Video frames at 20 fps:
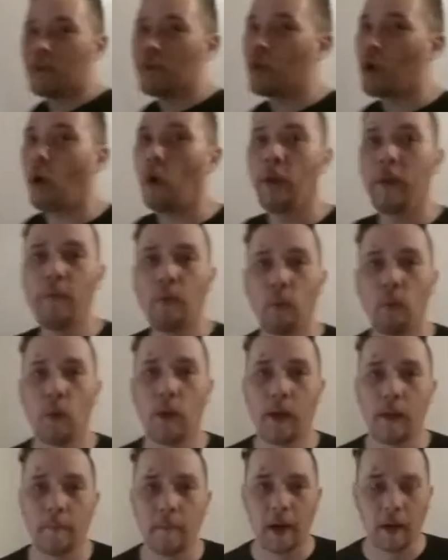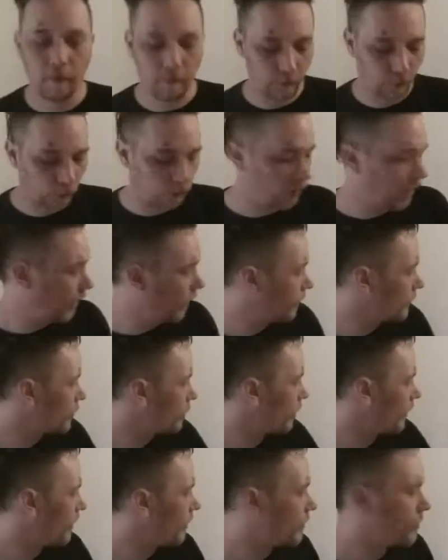Don't even worry about it for a while.
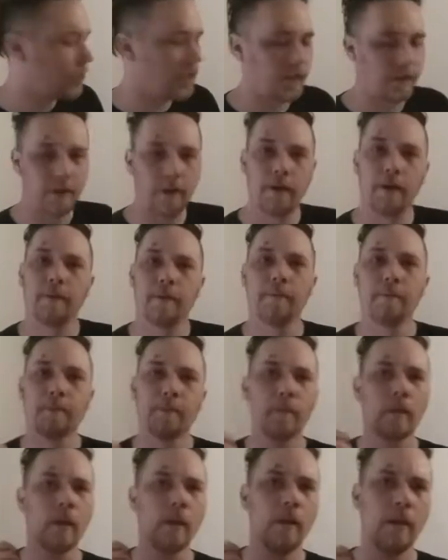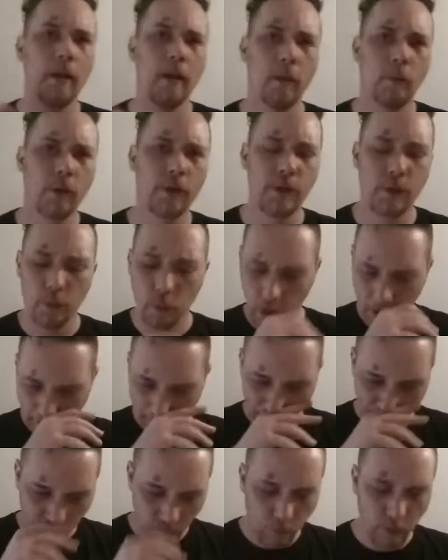Just let it sit there. And what you
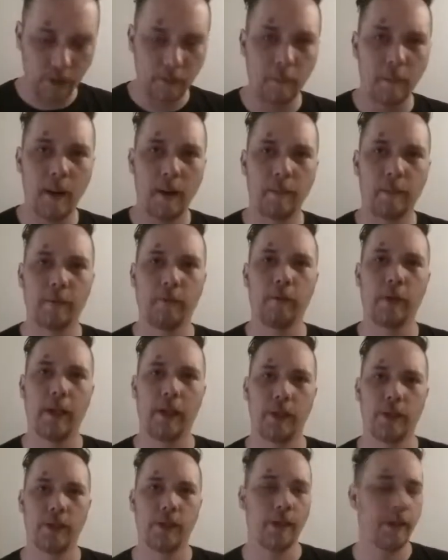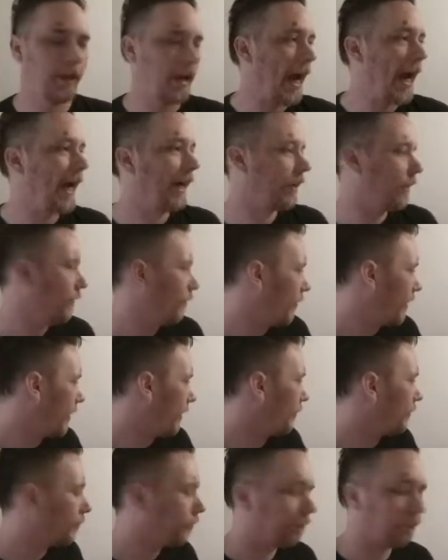want the pepper flakes to
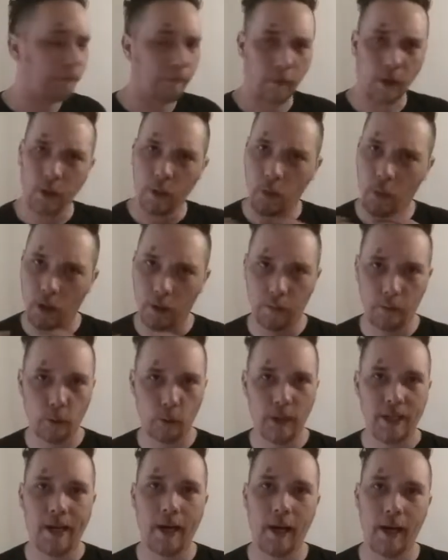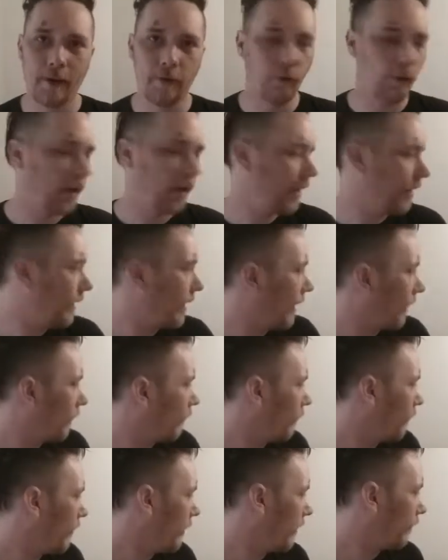activate. You want them to rehydrate and
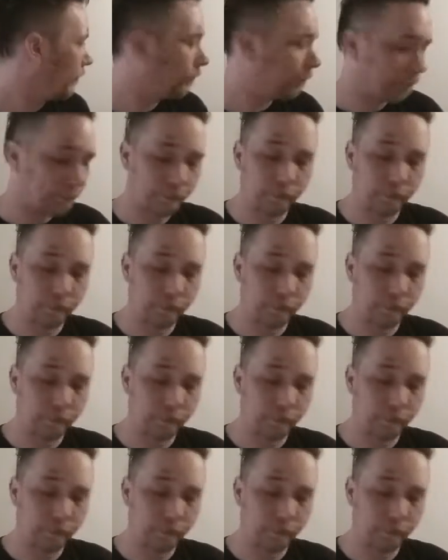activate.